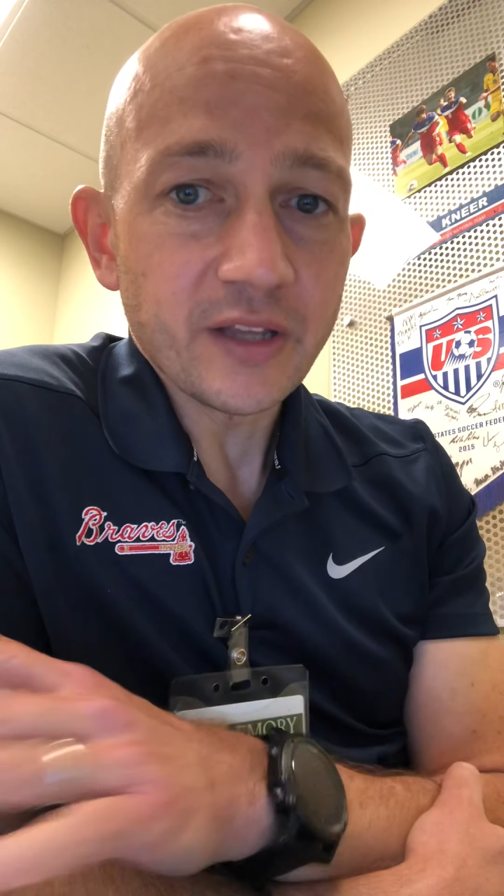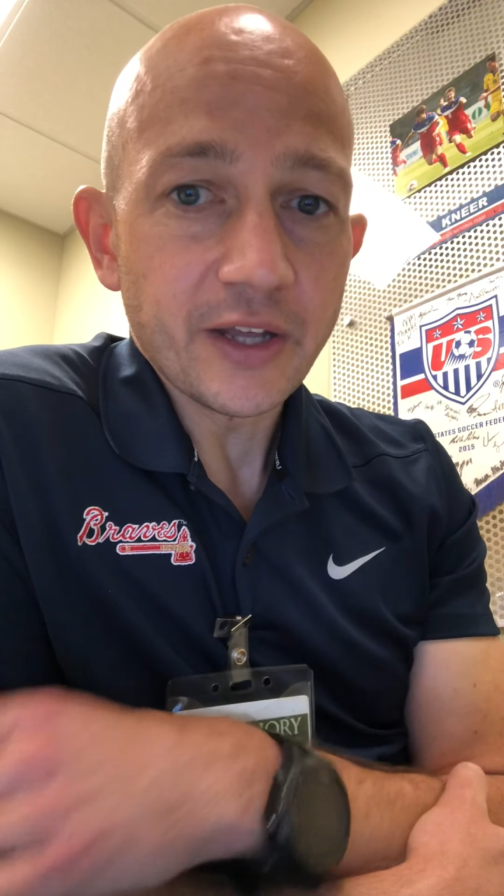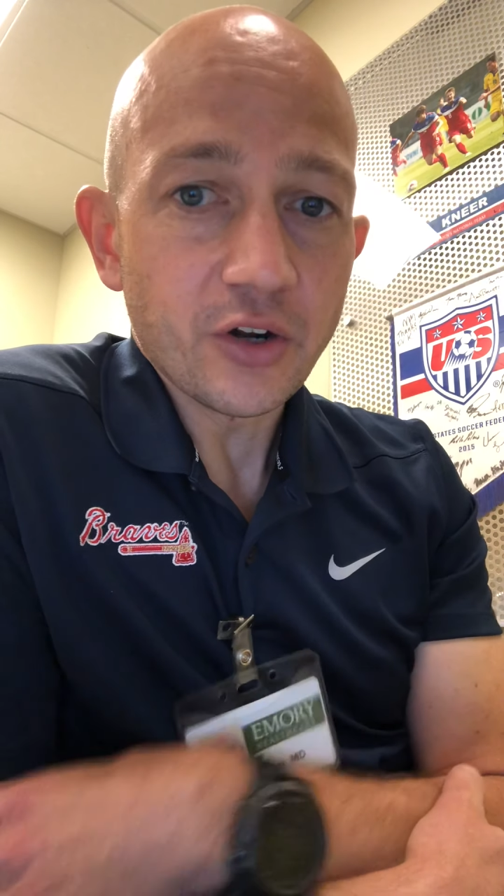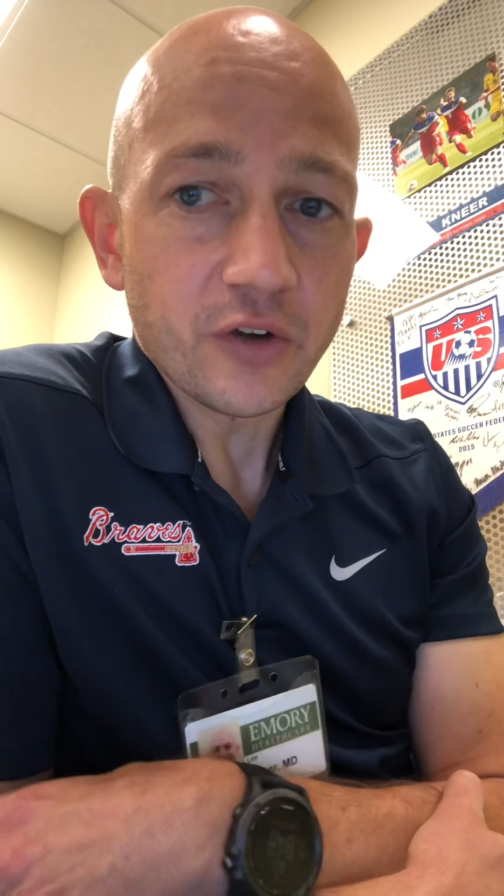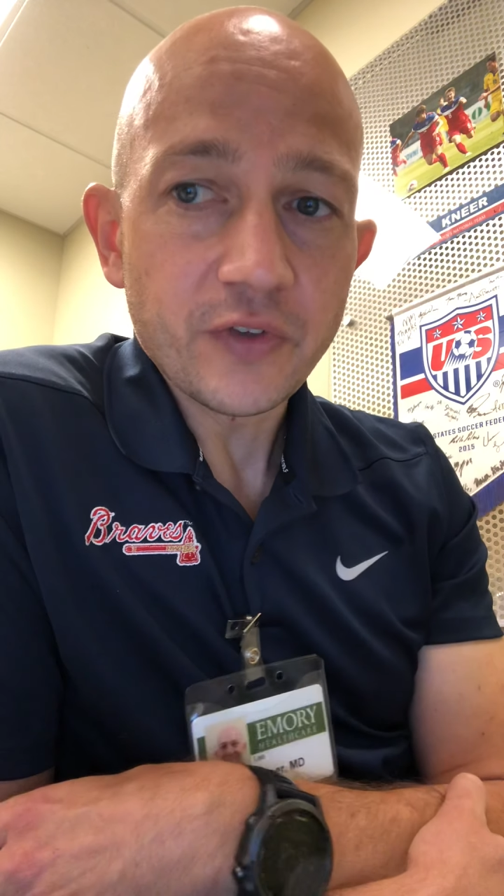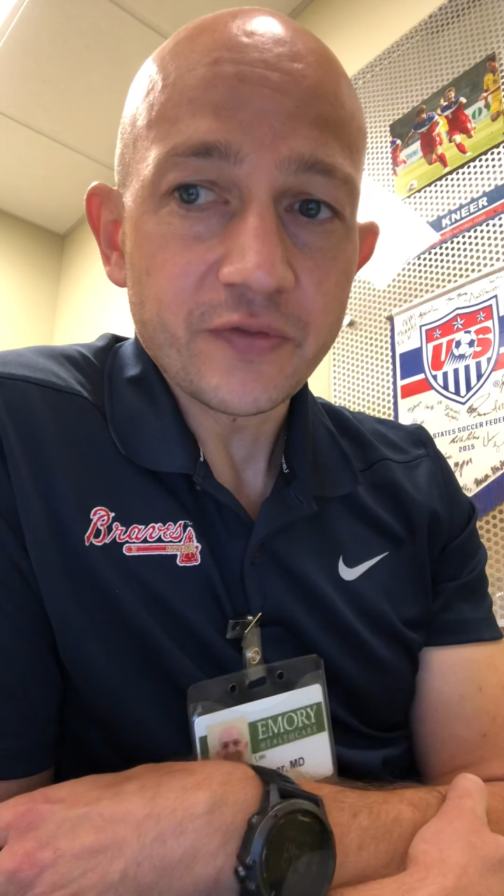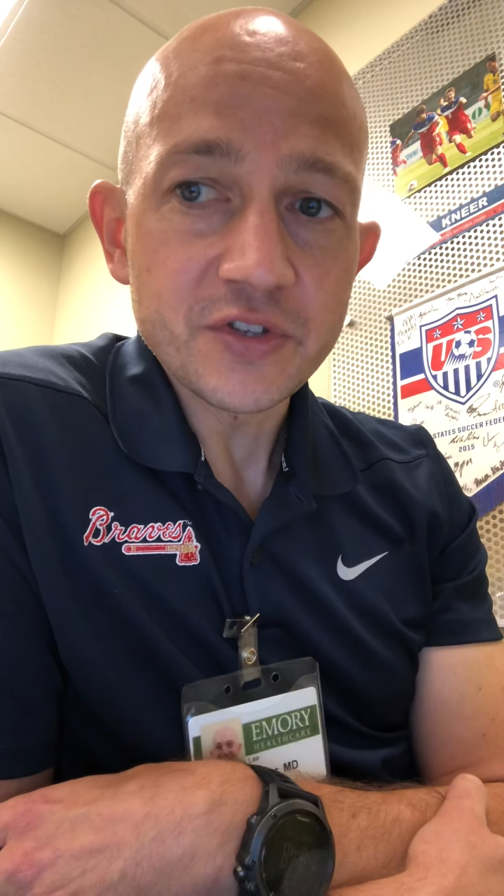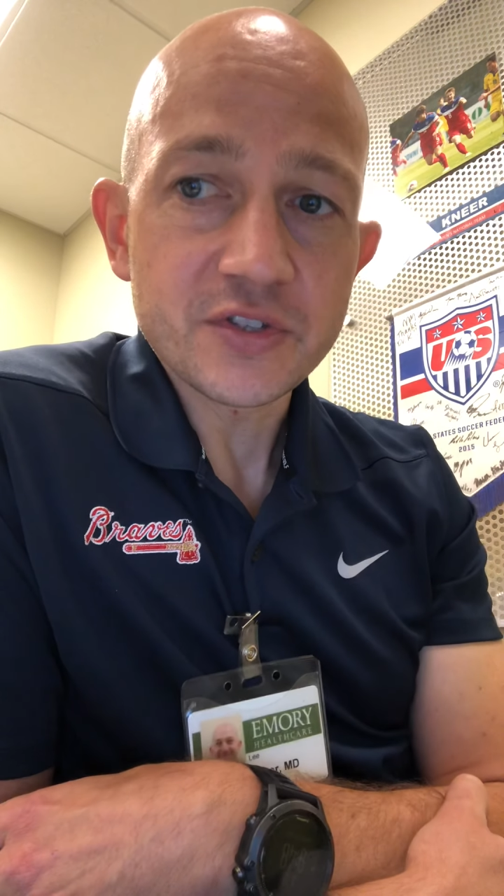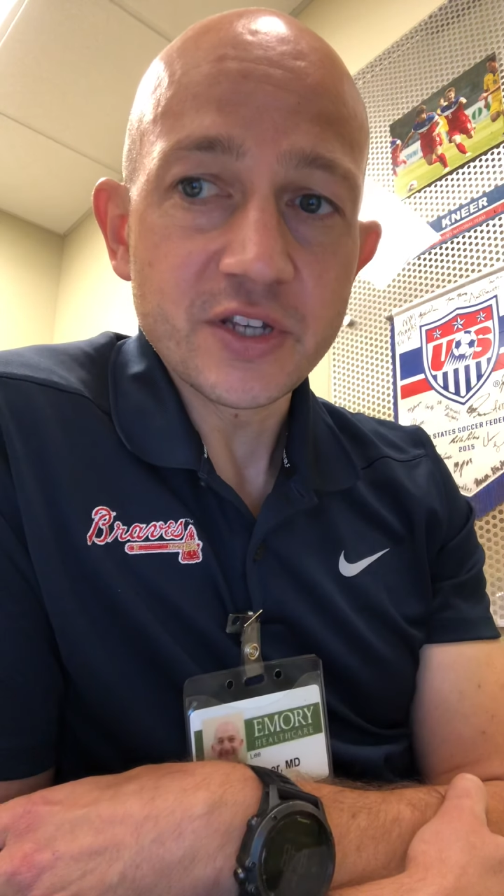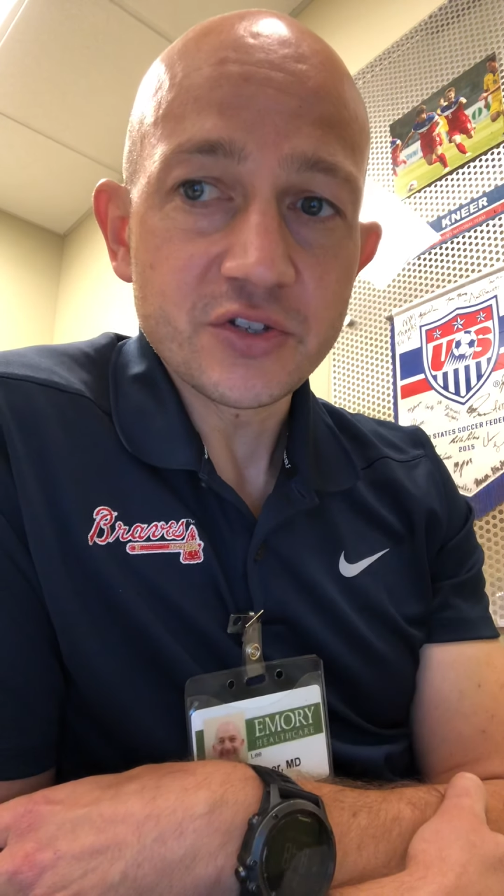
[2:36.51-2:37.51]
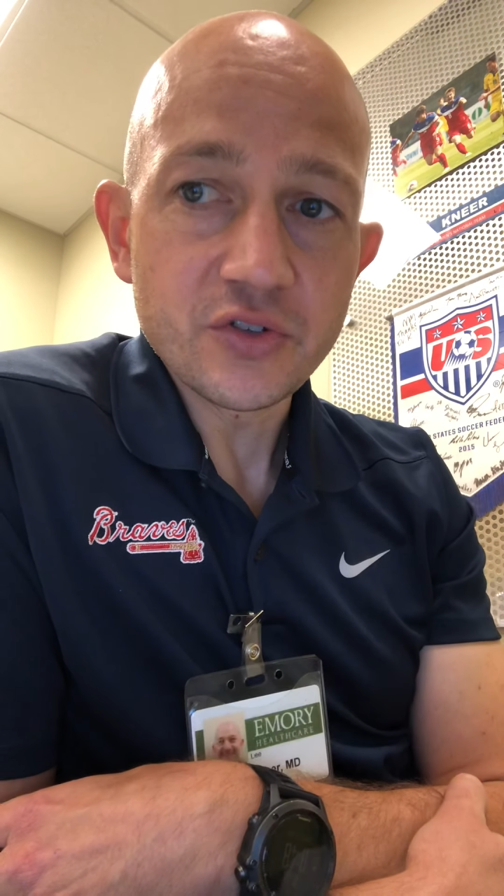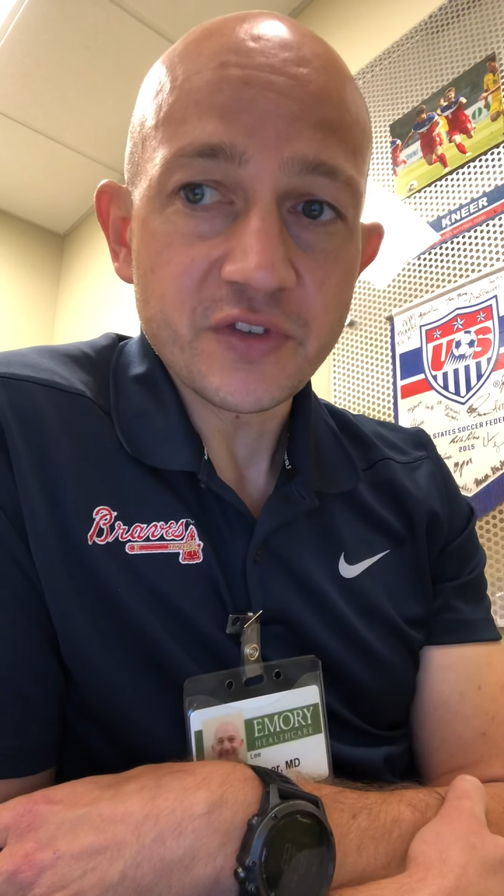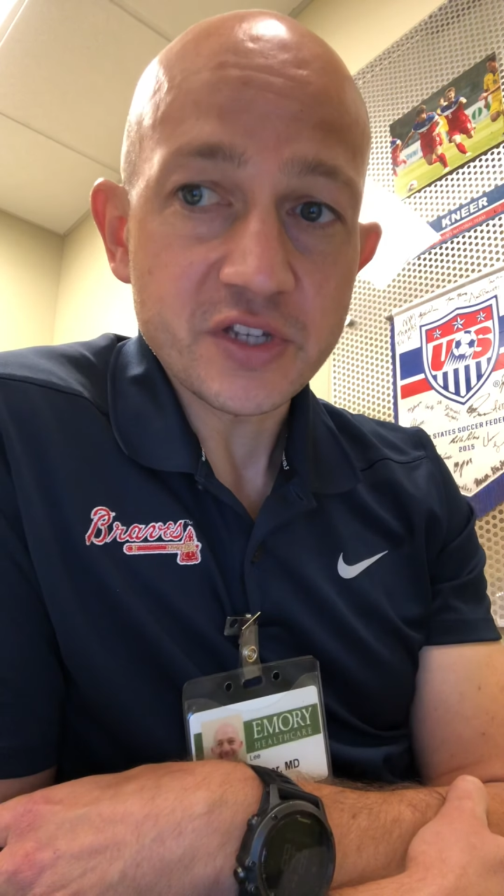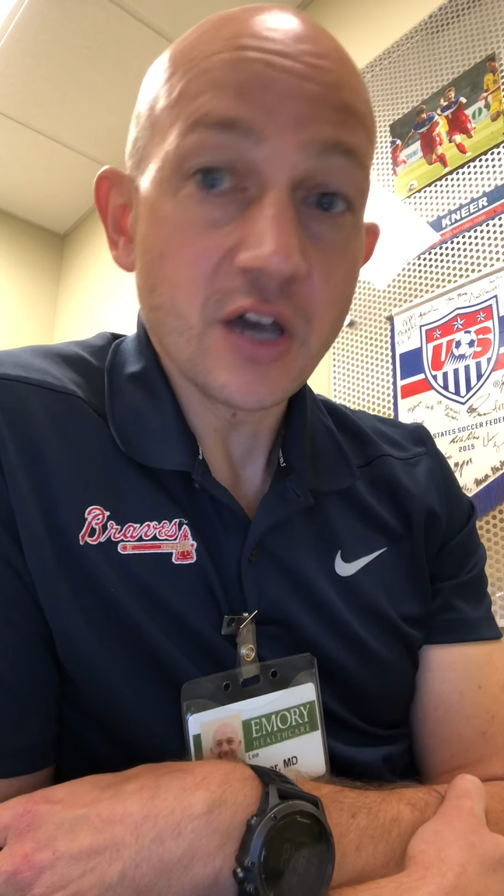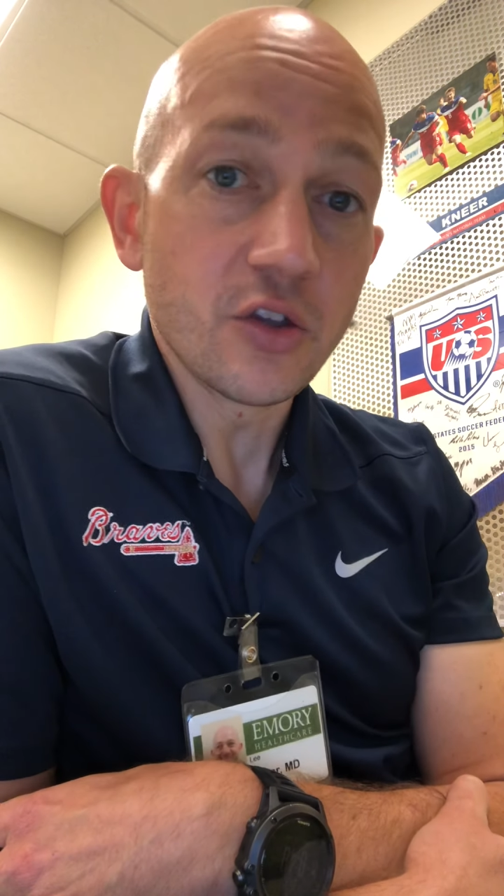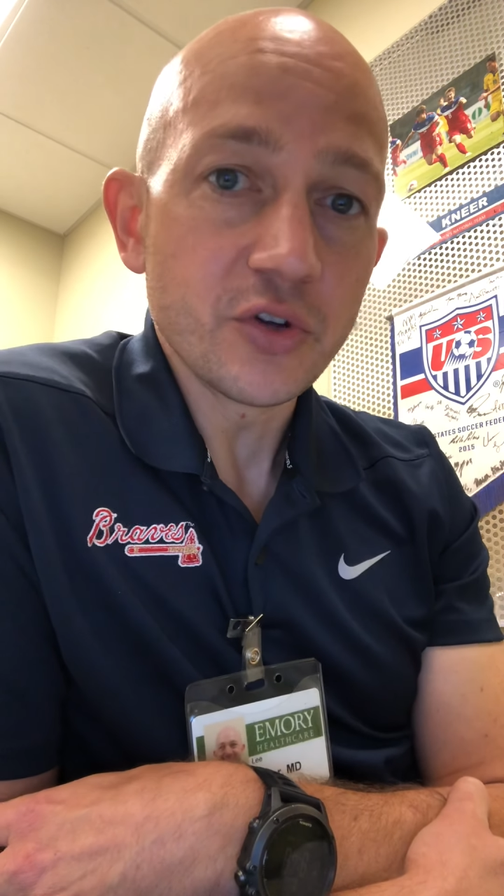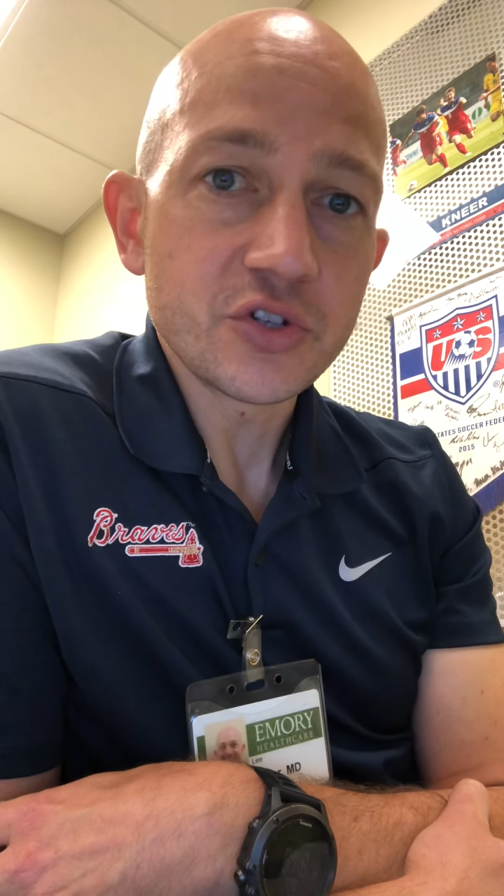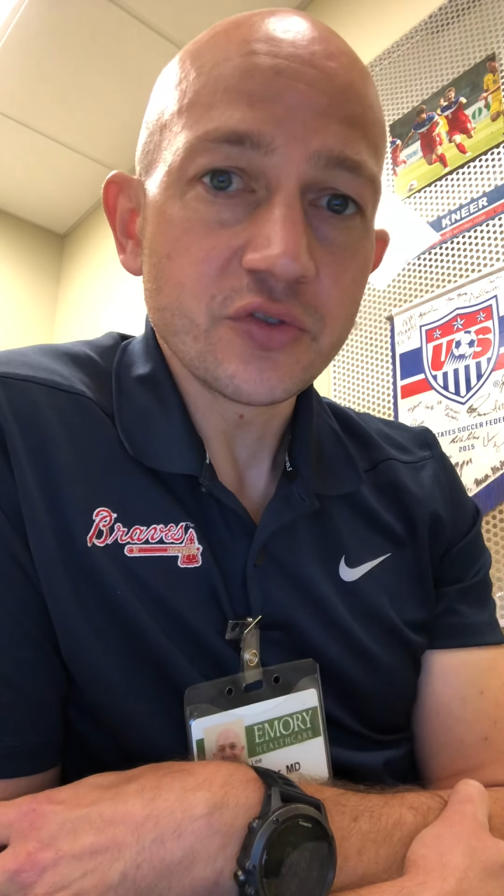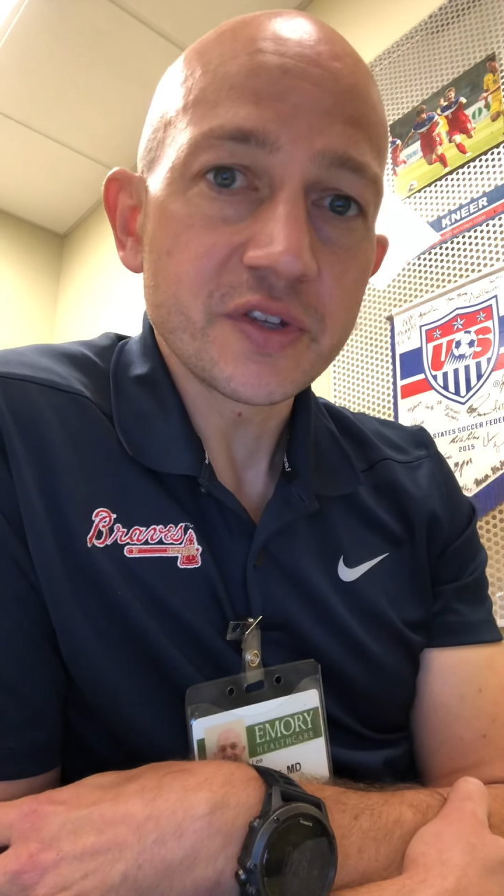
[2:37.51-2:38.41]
later if this other issue,